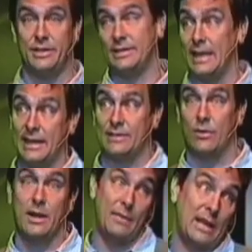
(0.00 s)
She's like, guess
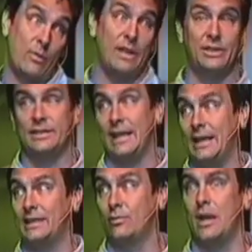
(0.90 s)
what? I'm like, what? She's like,
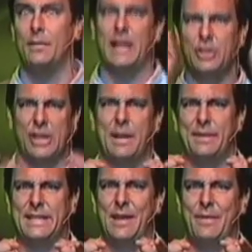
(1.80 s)
guess what? I'm like, shut up
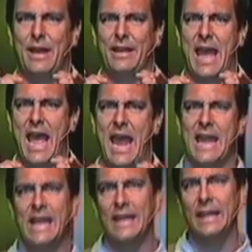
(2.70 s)
and tell me,
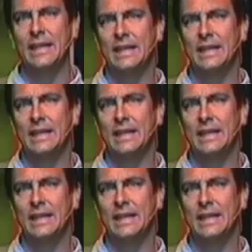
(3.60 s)
okay?